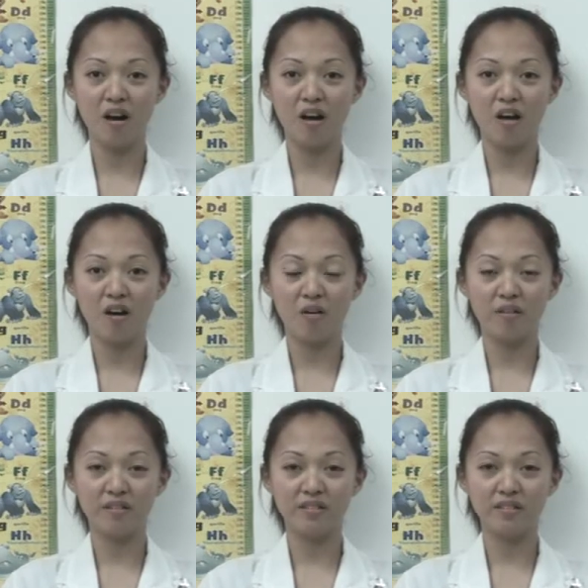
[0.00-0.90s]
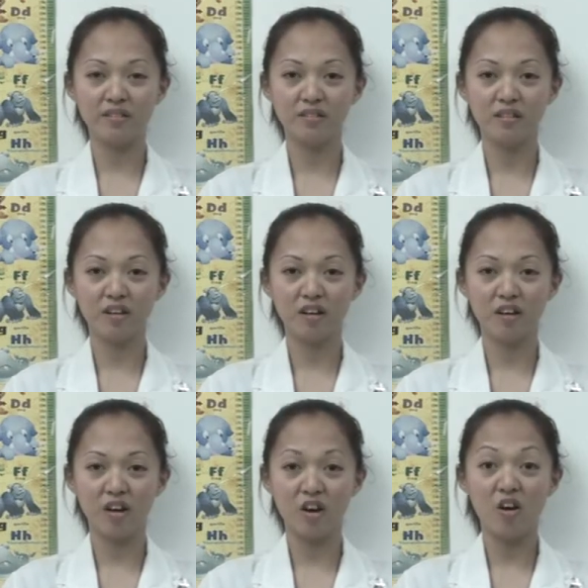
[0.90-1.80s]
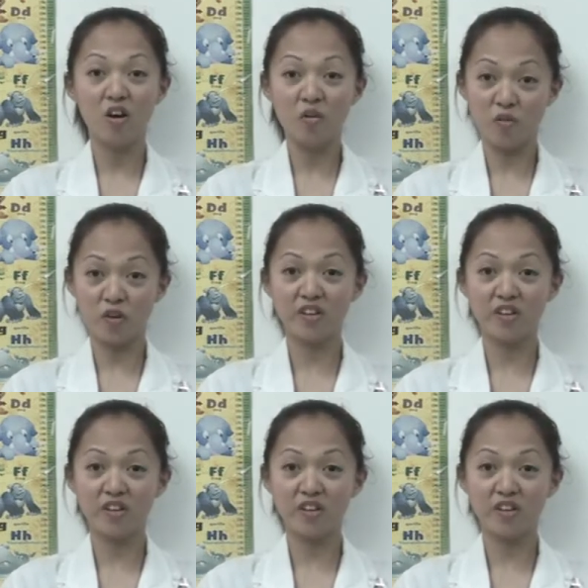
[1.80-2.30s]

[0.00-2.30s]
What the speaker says: 1. Maybe you mean 4 years